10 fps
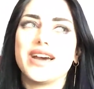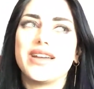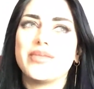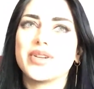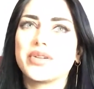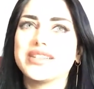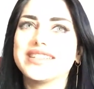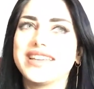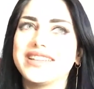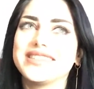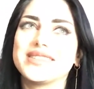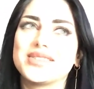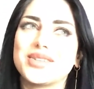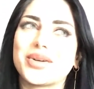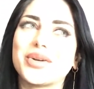immigrant kids
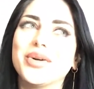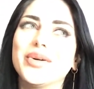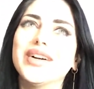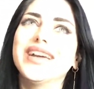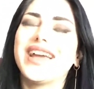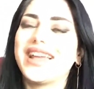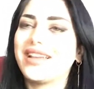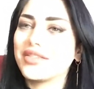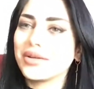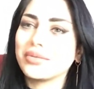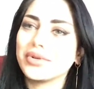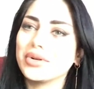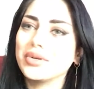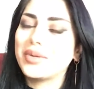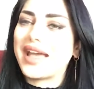to another
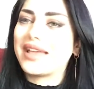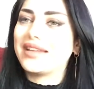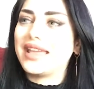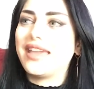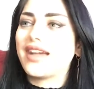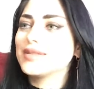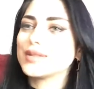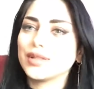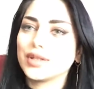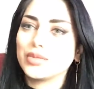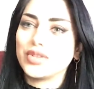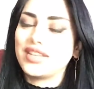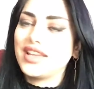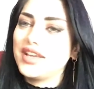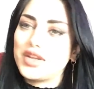room, and a counselor would
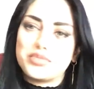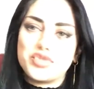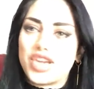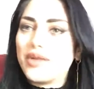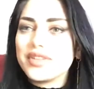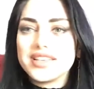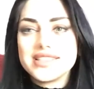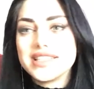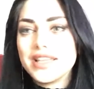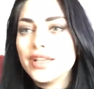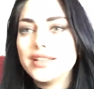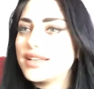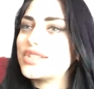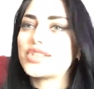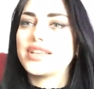chat with us in
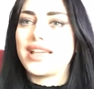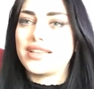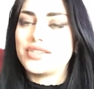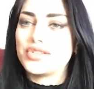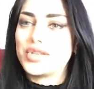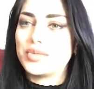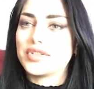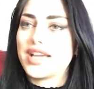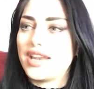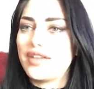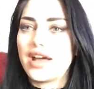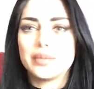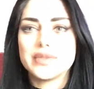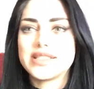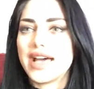English, and she would kind of
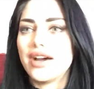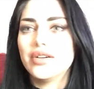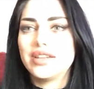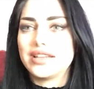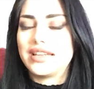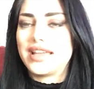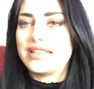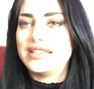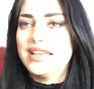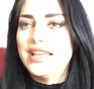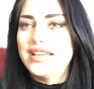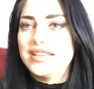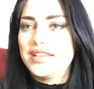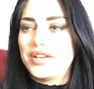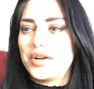help us out and
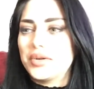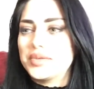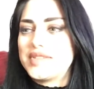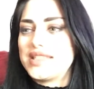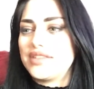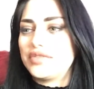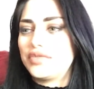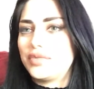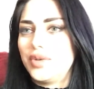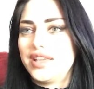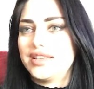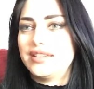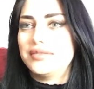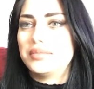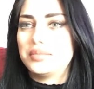you know, see if we can
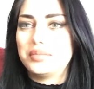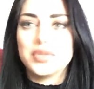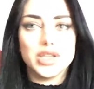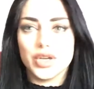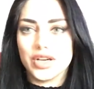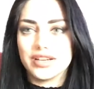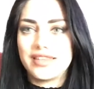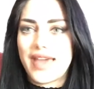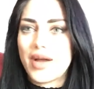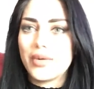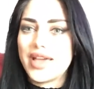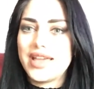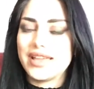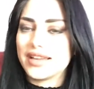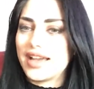learn that
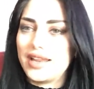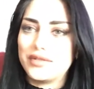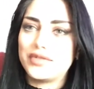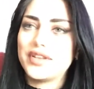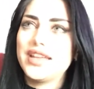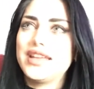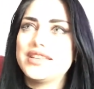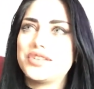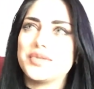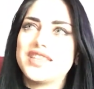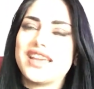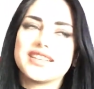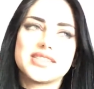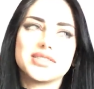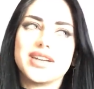way, and kind of she would take
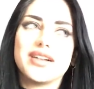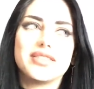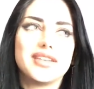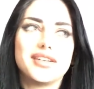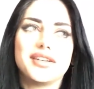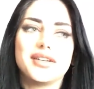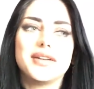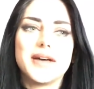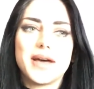us around the